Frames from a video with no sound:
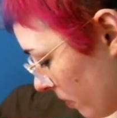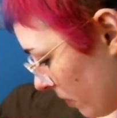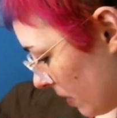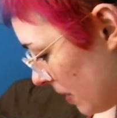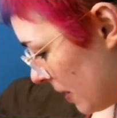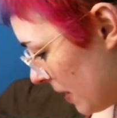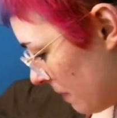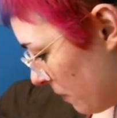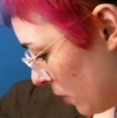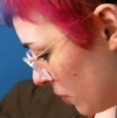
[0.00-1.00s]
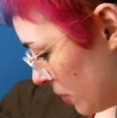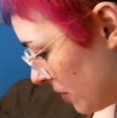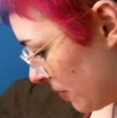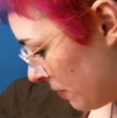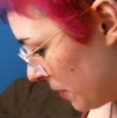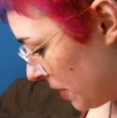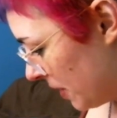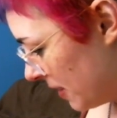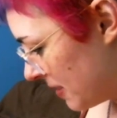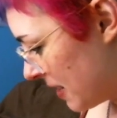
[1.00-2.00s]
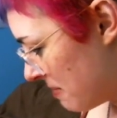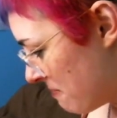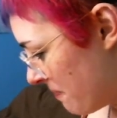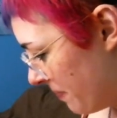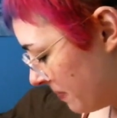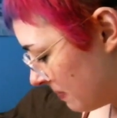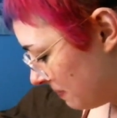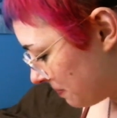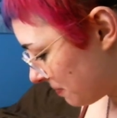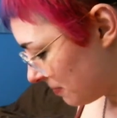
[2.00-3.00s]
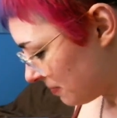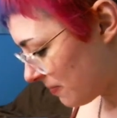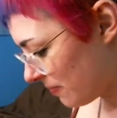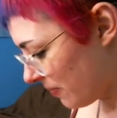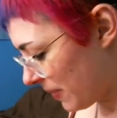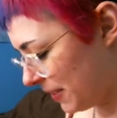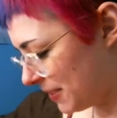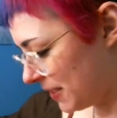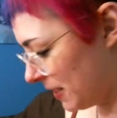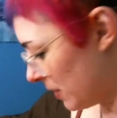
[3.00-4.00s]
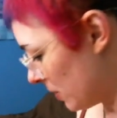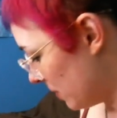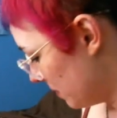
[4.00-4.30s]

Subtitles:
Alright, good. She's going for the clean side. You silly girl.